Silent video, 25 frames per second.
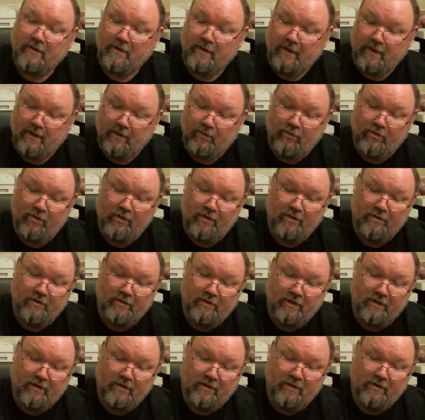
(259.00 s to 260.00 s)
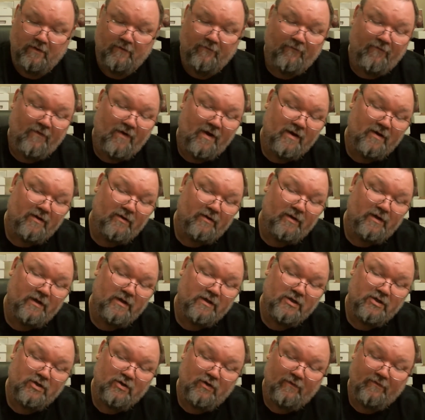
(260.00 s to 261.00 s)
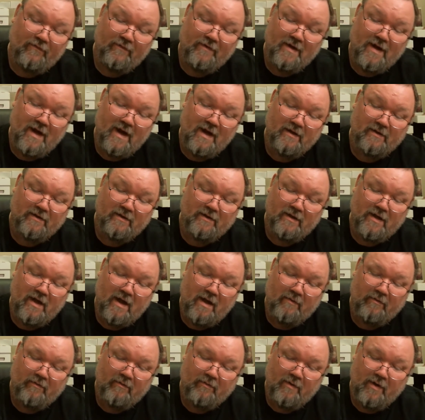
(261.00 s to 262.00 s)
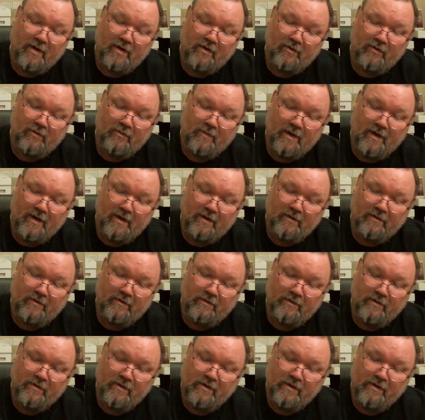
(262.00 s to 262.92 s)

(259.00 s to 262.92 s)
This is a final issue of Non-Stop Spider-Man,